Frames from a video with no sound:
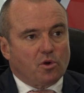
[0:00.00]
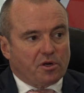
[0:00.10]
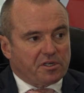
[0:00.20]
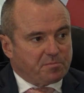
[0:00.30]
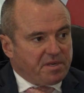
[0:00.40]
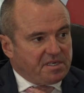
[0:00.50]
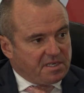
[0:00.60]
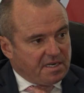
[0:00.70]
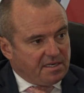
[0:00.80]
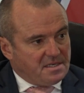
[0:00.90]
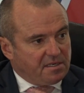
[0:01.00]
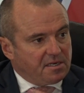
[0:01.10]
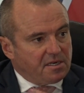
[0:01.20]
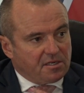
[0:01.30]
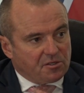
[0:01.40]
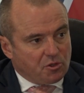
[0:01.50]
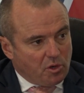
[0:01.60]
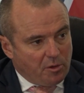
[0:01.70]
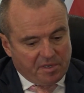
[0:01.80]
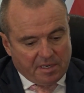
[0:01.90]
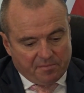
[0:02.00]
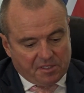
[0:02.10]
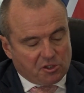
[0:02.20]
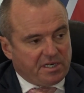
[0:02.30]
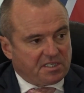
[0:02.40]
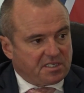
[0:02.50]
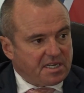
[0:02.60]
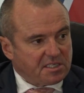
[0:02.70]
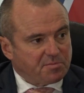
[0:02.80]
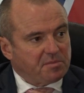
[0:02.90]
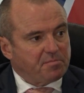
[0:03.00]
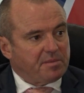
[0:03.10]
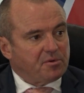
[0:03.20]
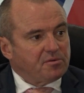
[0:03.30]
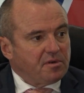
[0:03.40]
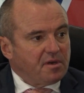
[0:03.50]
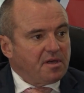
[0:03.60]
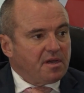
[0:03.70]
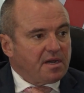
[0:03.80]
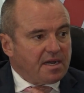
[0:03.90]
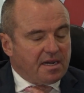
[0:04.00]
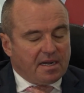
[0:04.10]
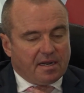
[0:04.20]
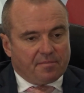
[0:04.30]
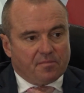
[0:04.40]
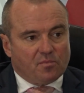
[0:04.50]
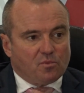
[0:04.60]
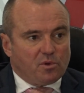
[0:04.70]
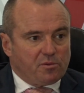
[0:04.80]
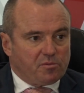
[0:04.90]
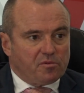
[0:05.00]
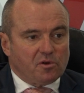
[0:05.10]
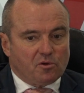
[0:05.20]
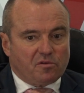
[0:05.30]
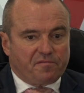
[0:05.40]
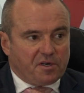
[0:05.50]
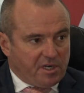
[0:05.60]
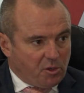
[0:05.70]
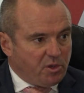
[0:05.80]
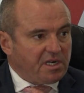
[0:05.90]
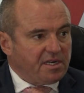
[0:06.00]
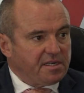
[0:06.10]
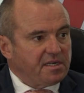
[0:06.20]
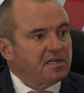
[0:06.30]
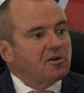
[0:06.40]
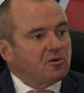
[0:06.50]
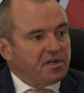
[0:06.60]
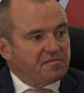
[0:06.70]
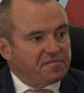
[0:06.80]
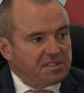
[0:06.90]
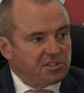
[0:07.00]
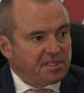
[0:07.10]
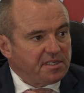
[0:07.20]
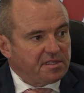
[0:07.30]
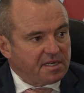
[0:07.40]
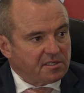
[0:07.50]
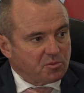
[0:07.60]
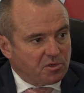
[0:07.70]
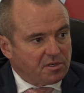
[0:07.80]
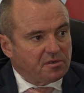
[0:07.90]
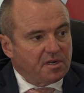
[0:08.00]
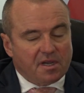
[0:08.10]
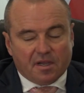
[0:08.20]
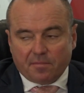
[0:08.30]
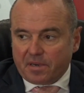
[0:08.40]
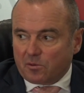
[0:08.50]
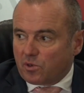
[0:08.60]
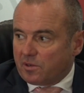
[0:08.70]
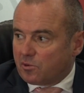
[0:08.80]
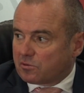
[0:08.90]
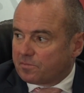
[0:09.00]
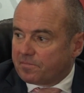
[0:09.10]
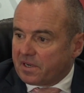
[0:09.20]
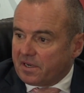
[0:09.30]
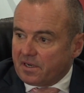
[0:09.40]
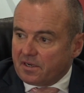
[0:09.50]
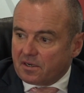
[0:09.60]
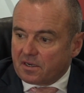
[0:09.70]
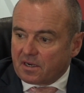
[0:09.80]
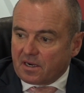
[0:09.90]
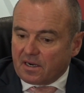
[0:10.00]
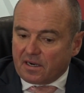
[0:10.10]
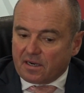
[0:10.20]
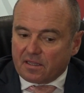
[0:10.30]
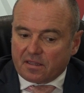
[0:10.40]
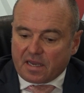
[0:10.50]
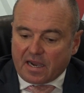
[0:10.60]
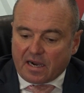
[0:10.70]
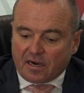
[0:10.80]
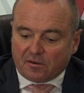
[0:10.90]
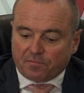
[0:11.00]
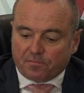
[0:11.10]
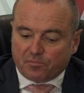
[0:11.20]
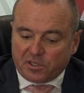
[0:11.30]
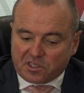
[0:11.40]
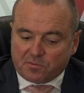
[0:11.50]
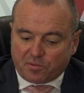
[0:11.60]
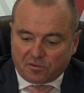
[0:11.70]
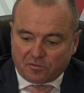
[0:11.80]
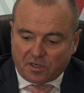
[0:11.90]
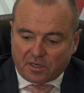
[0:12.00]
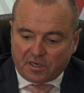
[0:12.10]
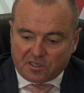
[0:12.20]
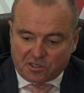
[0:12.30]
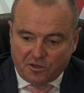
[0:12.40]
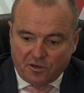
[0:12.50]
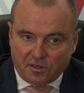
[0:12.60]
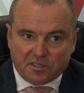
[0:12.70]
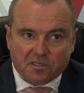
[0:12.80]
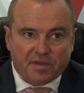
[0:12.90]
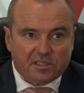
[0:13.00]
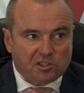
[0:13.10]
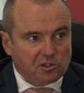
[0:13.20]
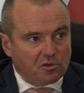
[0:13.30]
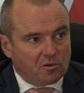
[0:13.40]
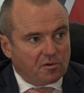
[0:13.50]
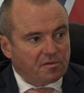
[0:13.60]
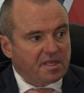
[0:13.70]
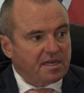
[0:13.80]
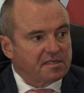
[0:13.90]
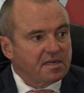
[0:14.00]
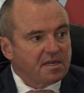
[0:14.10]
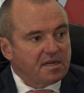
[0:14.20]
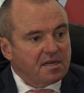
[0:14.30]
work has been done to open up the Trans-Tasman bubble, um, we will look very quickly at including Fiji in that as well. But we will be, uh, our principal concern is to make sure that